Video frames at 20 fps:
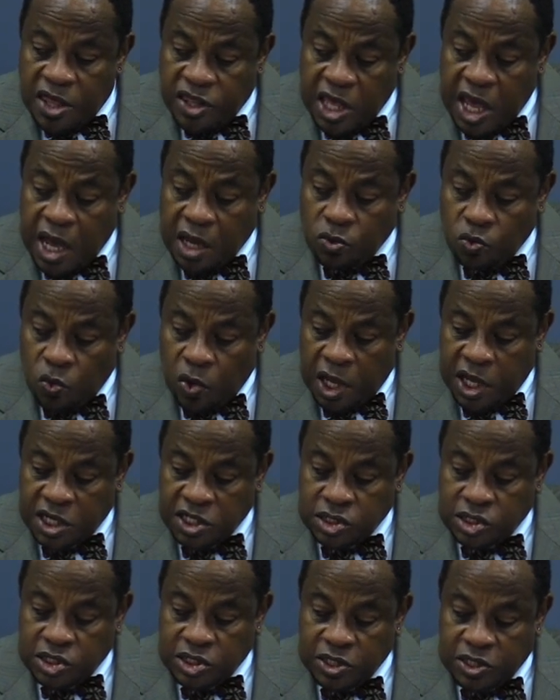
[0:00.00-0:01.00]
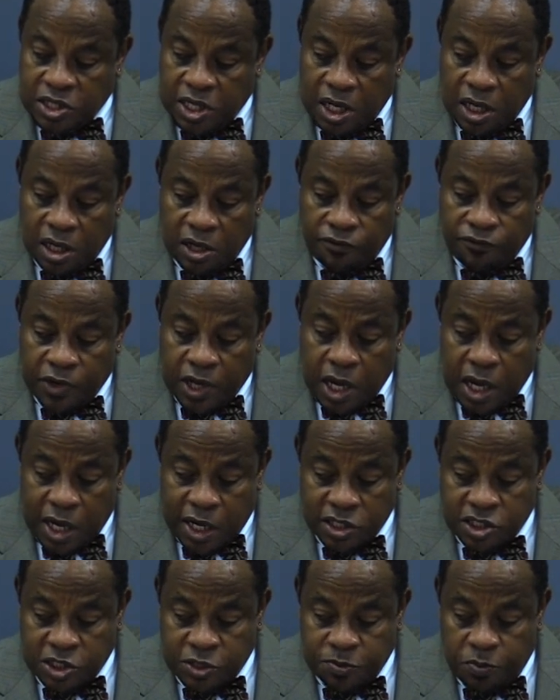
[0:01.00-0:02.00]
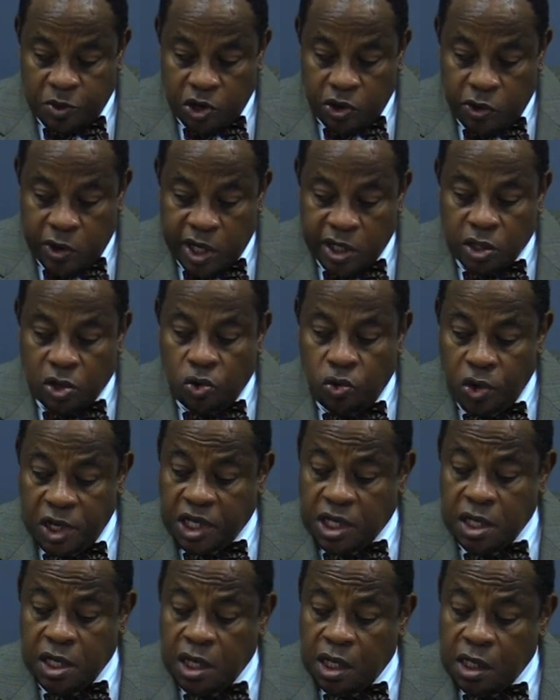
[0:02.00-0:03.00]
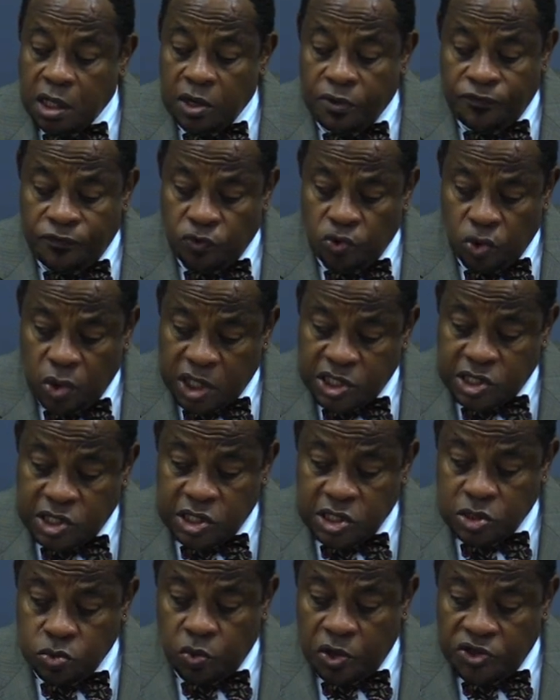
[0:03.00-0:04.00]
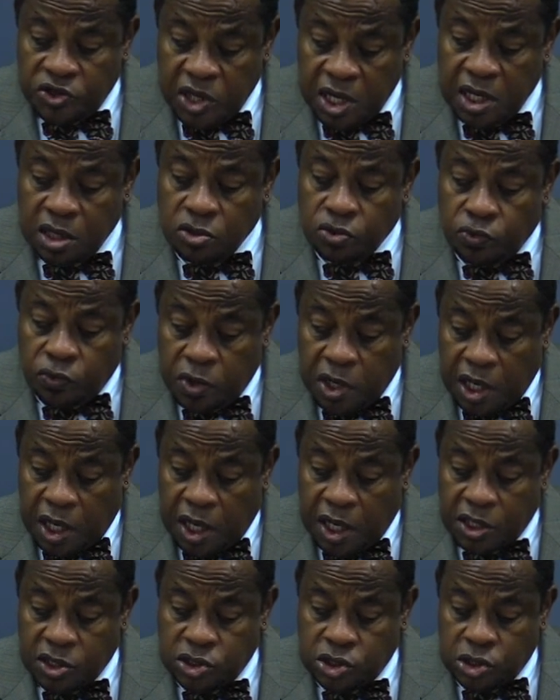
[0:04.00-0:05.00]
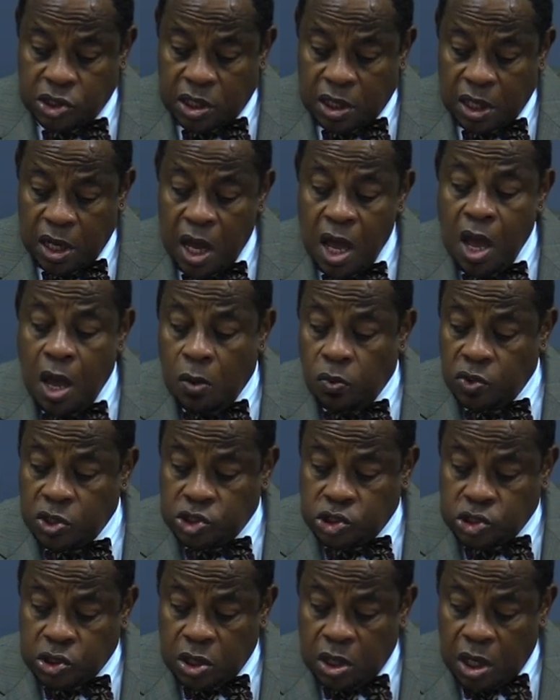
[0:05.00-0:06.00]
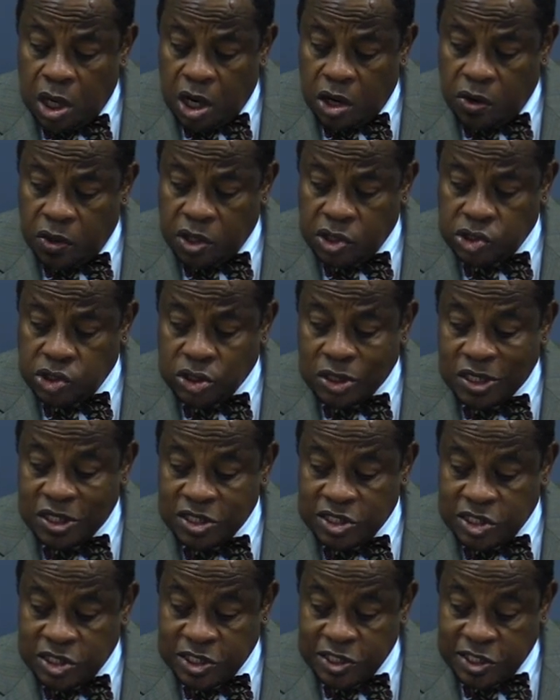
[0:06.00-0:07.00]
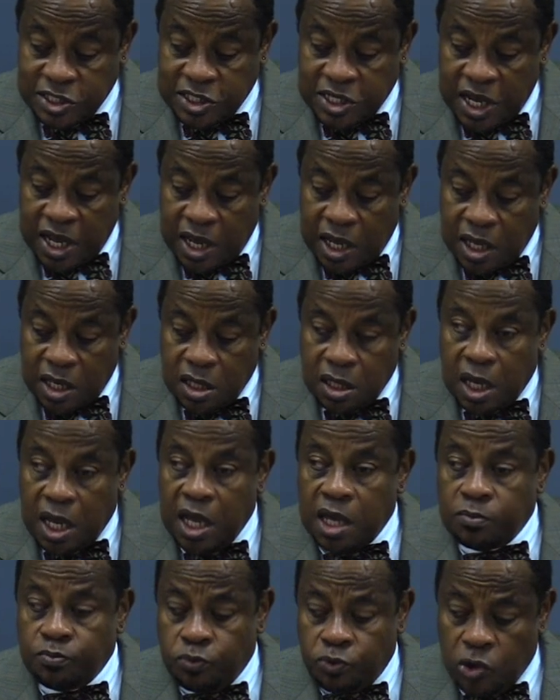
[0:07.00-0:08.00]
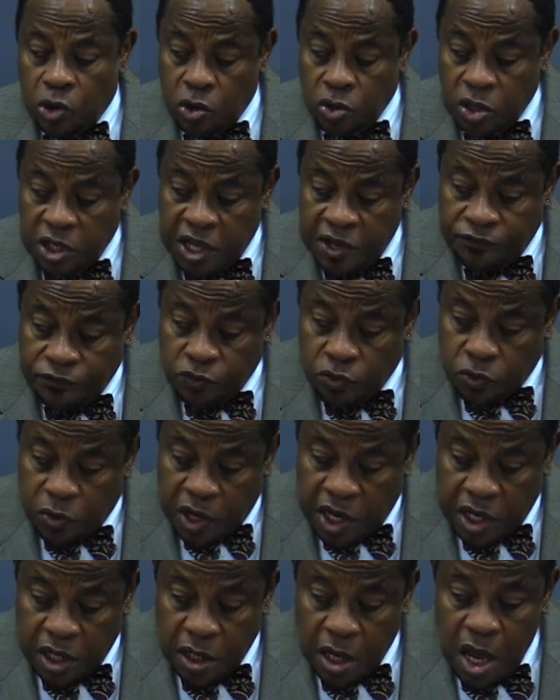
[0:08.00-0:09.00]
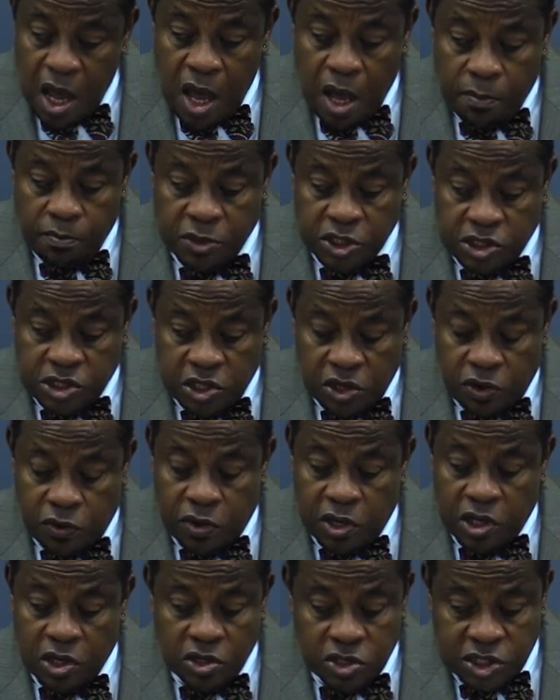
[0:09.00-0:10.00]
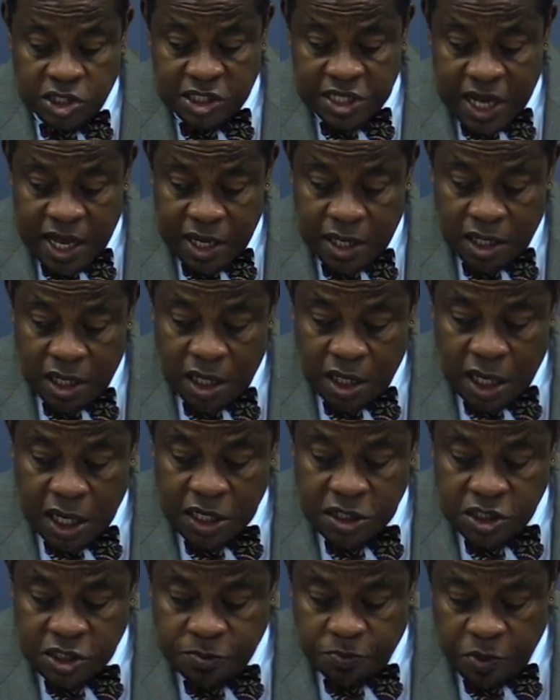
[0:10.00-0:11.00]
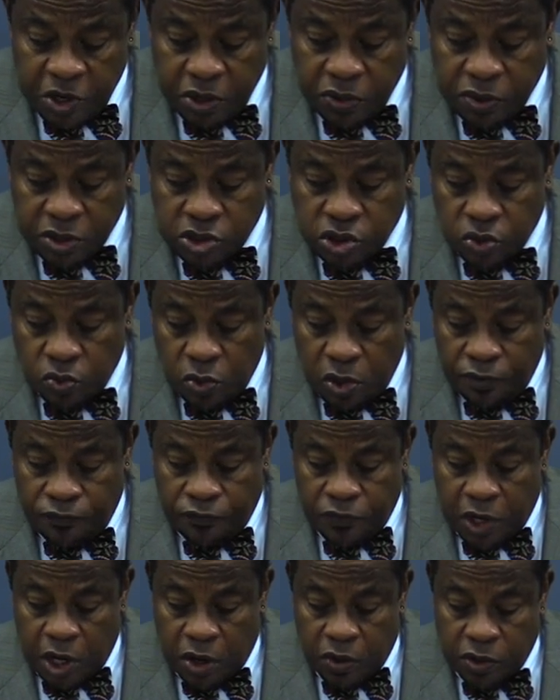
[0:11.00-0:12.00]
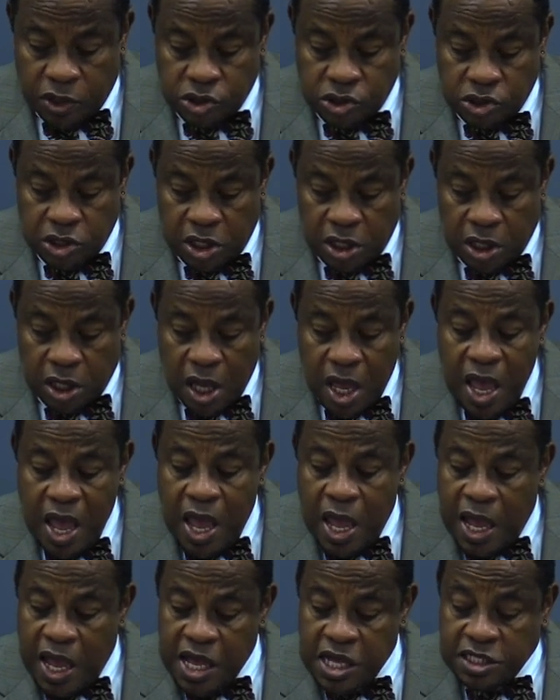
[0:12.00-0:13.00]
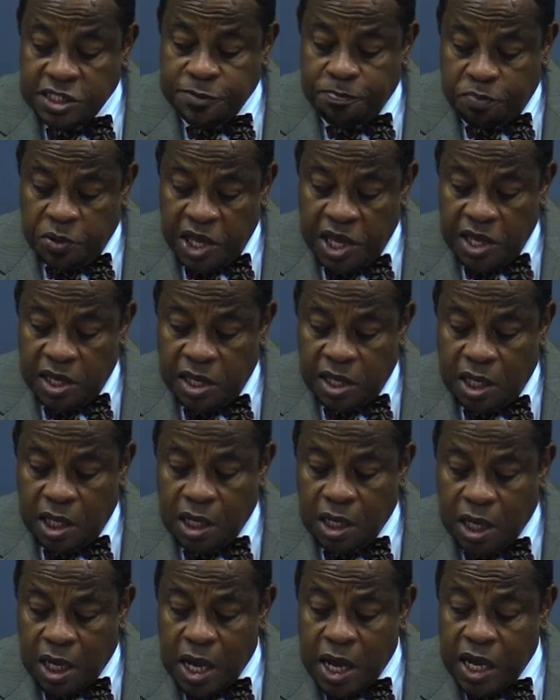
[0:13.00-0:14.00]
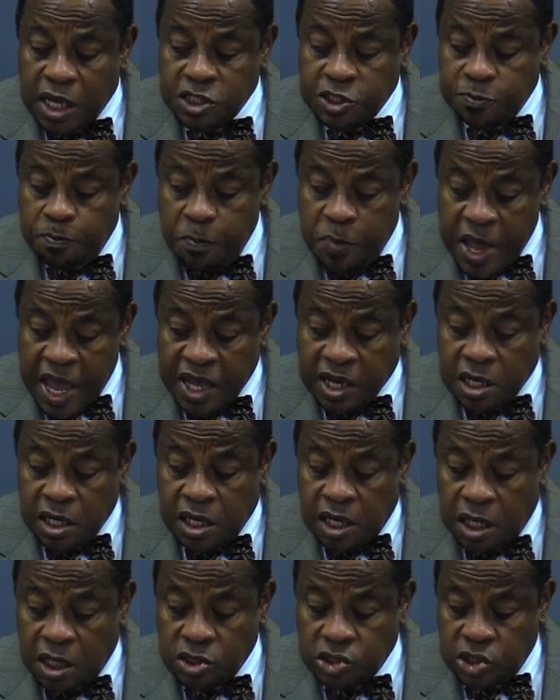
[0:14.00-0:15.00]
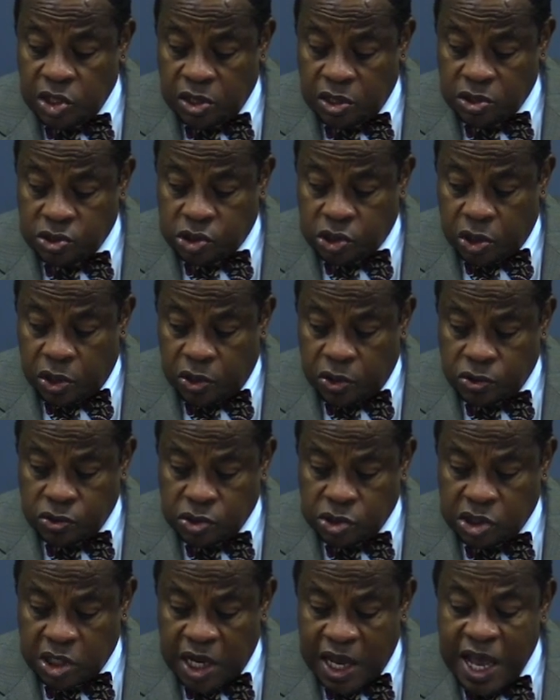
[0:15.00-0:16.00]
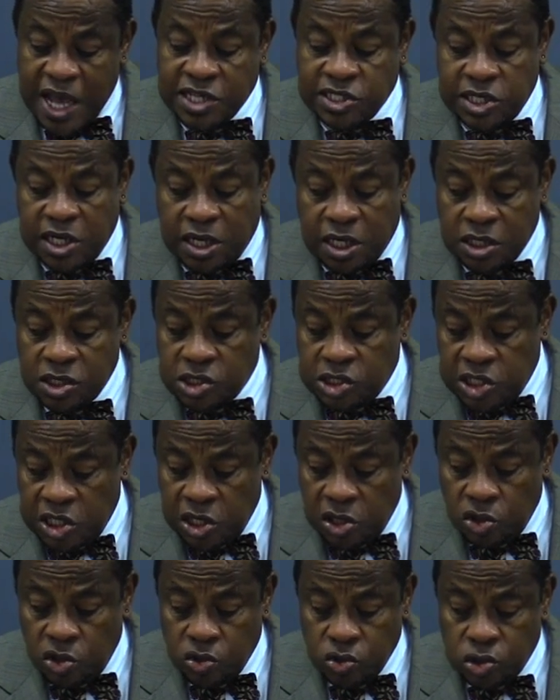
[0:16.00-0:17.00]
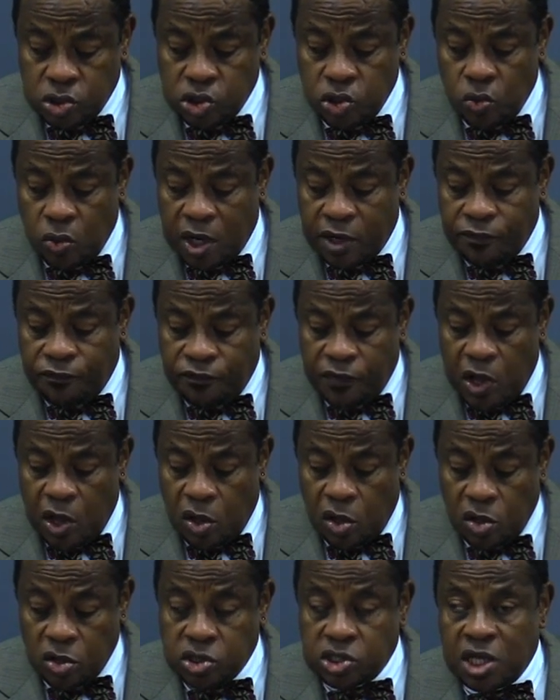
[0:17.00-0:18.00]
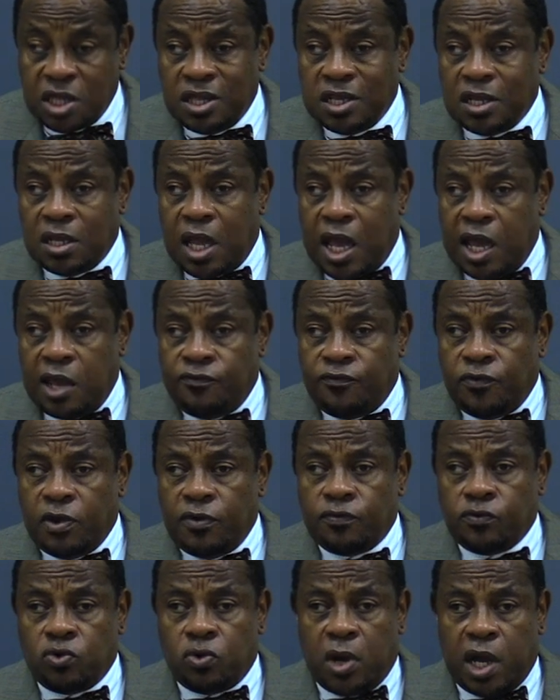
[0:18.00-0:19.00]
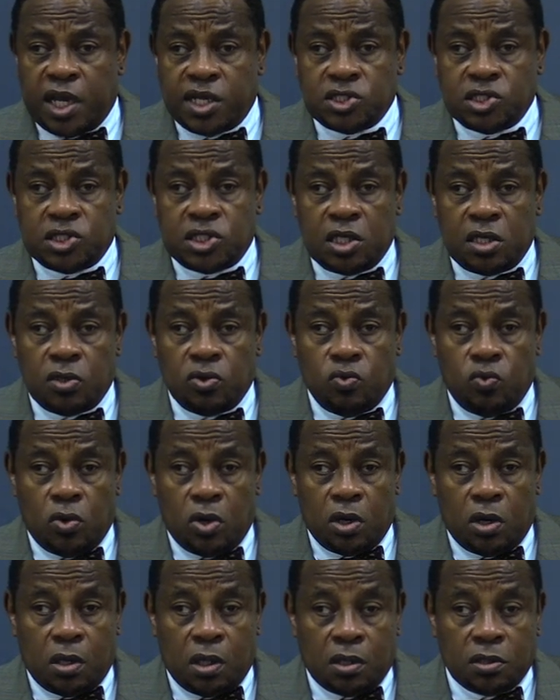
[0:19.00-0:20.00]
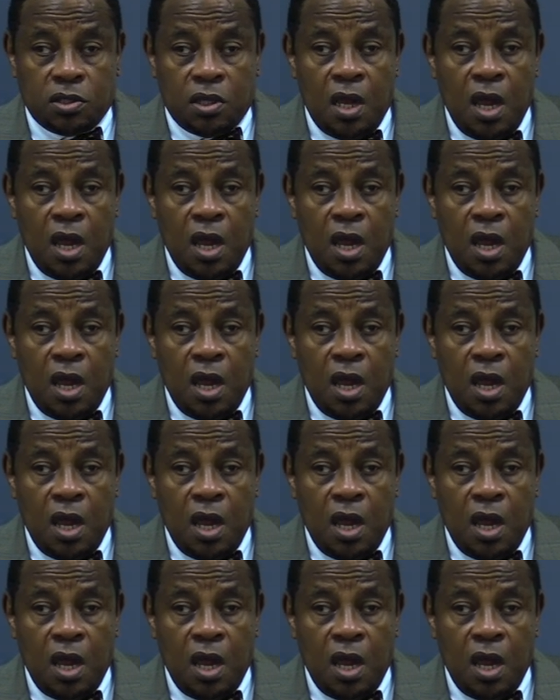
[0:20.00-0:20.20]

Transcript: That way is to think of God's Spirit quickening the forces within creation which nourish, sustain, and proliferate material, psychic, and spiritual flourishing as being God's beckoning to the church as it continues to unfold the life of Christ in the world.